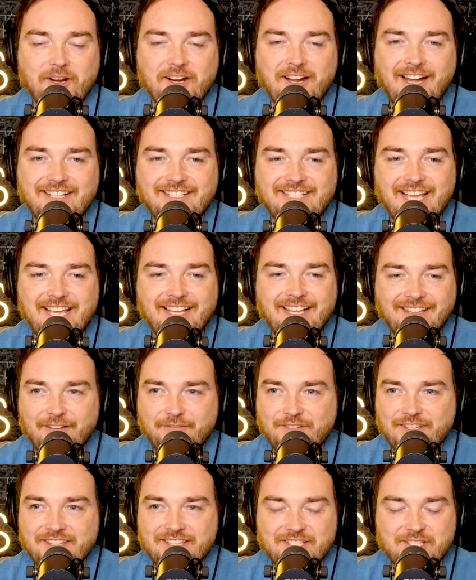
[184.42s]
hot take
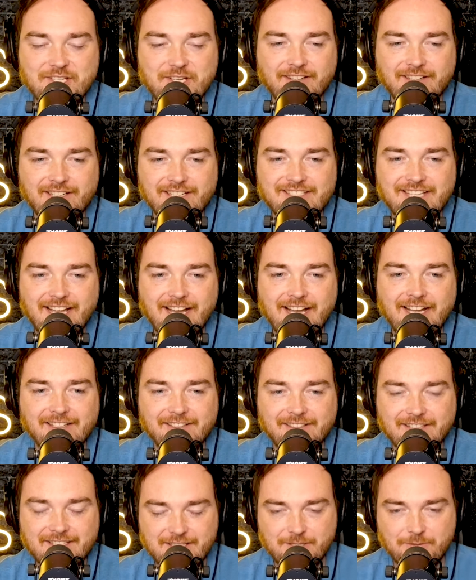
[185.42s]
left in this year, and he's got
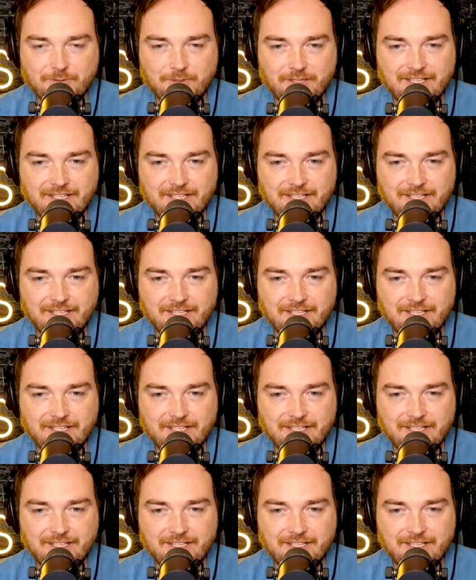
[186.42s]
it. This is what it